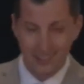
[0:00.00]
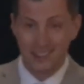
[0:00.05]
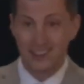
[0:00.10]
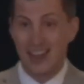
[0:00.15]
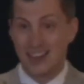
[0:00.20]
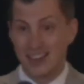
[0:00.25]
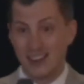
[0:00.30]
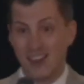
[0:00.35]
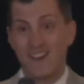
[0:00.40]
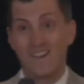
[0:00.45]

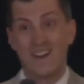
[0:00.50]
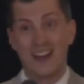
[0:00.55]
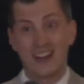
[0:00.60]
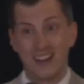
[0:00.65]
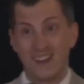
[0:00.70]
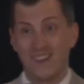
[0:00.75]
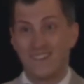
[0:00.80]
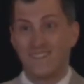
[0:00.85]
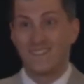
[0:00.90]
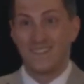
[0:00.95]
I
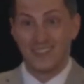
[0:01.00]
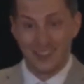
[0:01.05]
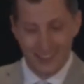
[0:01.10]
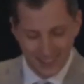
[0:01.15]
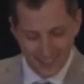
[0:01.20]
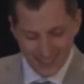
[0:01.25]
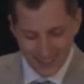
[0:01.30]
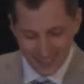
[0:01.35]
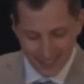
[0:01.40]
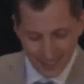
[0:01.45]
know.
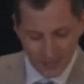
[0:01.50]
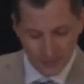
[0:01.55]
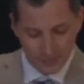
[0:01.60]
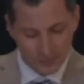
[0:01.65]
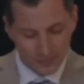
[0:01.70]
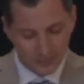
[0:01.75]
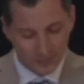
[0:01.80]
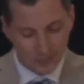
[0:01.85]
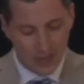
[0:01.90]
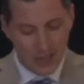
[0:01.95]

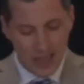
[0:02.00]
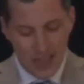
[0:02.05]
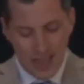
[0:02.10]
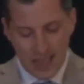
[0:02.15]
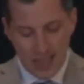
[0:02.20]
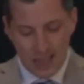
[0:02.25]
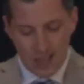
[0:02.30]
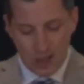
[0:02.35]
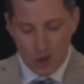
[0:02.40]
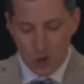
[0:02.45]

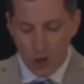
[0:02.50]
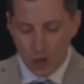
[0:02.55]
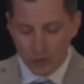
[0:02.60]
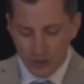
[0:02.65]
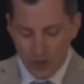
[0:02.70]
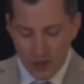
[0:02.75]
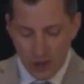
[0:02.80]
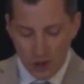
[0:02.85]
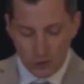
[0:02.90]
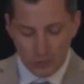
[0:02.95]

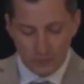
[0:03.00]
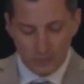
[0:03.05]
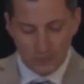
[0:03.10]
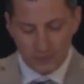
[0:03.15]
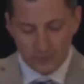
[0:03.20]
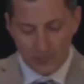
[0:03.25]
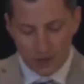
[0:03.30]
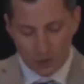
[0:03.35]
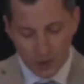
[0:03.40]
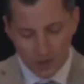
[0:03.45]

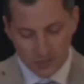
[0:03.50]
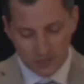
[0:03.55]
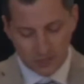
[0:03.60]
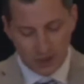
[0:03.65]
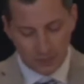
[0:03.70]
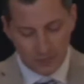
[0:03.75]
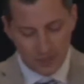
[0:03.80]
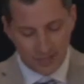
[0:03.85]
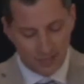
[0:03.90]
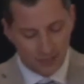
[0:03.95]
Although, there was
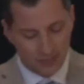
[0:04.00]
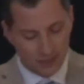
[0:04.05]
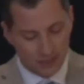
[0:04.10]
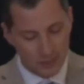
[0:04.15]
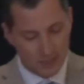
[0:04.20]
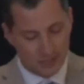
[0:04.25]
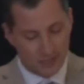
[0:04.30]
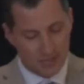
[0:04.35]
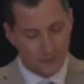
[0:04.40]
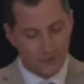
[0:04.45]
something a little
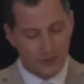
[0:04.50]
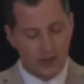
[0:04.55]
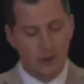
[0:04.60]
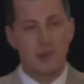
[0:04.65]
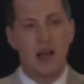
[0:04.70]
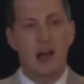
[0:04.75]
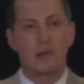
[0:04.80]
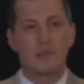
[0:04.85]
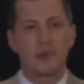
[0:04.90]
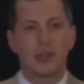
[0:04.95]
bit different
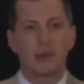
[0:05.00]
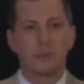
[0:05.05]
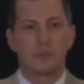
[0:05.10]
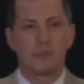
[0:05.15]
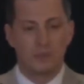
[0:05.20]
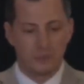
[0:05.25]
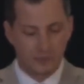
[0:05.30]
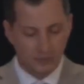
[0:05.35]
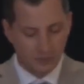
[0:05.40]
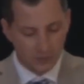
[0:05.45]
about me.
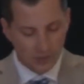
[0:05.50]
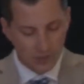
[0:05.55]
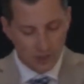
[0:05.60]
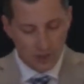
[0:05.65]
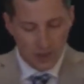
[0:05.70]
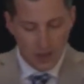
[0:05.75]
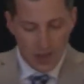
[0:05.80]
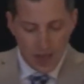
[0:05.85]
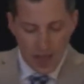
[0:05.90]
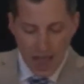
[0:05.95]

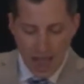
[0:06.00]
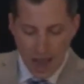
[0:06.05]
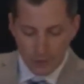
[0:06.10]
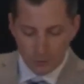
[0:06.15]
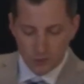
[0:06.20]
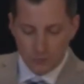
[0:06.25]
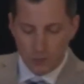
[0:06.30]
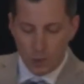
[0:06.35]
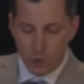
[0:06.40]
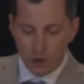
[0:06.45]
I
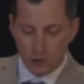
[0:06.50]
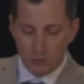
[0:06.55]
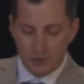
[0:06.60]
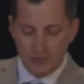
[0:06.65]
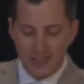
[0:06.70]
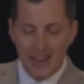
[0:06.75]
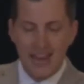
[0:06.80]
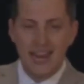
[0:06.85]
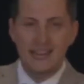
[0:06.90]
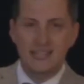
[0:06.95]
was born
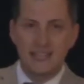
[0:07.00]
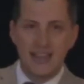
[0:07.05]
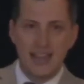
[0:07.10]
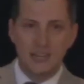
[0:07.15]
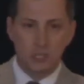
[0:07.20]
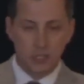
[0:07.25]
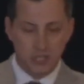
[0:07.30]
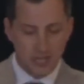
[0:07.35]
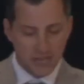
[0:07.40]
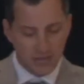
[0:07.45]
with
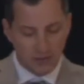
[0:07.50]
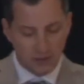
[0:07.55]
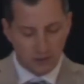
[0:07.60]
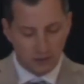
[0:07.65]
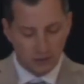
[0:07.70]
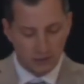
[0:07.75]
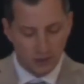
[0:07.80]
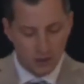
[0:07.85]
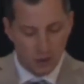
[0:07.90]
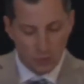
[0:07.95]

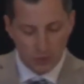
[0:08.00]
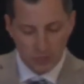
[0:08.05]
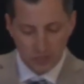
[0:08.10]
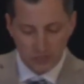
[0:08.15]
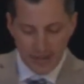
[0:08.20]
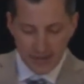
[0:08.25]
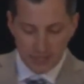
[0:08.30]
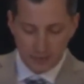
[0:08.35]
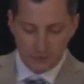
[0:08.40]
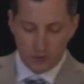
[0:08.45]
ADHD, which
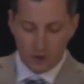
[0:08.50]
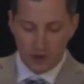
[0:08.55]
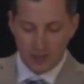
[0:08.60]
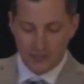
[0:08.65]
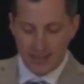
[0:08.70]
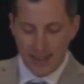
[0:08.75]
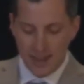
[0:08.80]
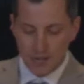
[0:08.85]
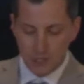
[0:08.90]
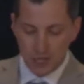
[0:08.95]
stands for
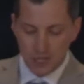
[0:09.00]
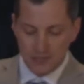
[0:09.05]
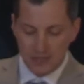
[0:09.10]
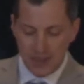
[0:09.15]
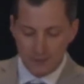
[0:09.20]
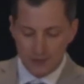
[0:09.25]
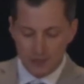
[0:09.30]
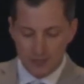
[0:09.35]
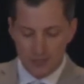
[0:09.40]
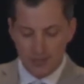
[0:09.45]
Attention
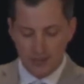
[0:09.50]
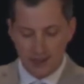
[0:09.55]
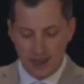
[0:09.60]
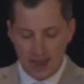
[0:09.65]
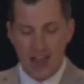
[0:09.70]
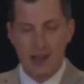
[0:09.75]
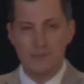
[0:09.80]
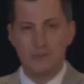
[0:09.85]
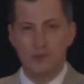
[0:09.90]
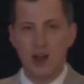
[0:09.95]
Deficit
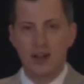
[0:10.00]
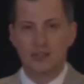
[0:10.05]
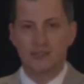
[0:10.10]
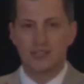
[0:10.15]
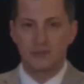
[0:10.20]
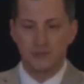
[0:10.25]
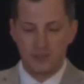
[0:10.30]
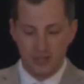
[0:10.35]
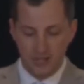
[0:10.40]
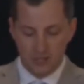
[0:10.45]

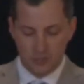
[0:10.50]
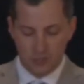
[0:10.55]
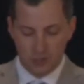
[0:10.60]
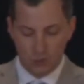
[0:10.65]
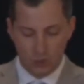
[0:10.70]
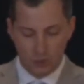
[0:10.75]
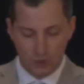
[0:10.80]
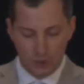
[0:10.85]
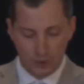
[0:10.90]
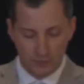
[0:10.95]
Hyperactivity
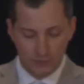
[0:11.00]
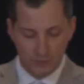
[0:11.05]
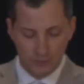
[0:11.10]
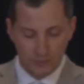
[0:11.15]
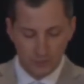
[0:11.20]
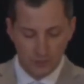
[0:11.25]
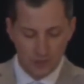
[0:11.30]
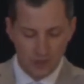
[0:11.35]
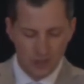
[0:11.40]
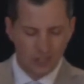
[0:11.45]
Disorder.
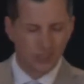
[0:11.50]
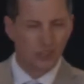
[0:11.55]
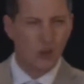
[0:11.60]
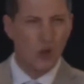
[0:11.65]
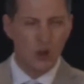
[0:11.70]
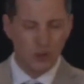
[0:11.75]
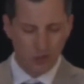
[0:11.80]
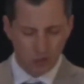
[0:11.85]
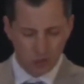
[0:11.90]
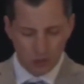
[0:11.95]

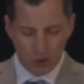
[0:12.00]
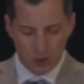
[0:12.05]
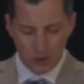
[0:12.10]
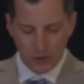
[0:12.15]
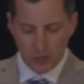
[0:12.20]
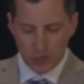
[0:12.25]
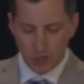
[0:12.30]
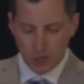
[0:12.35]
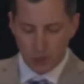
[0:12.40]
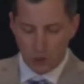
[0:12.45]
Long
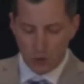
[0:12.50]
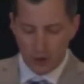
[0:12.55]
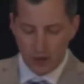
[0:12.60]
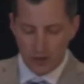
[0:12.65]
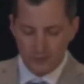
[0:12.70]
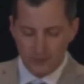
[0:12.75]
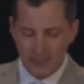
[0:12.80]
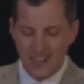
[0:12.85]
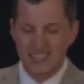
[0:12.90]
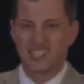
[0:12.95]
story
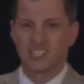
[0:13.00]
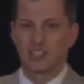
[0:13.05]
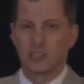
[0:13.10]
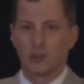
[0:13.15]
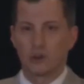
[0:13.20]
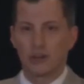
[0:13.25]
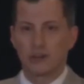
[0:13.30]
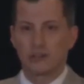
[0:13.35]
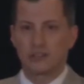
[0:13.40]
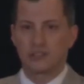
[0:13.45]
short, it's a
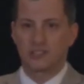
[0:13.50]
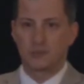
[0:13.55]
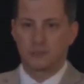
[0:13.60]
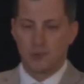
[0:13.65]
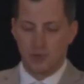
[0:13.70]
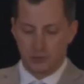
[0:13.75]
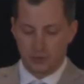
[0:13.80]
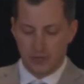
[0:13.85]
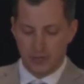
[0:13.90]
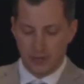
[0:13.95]
learning
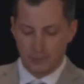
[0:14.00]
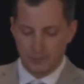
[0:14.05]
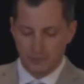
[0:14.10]
disability.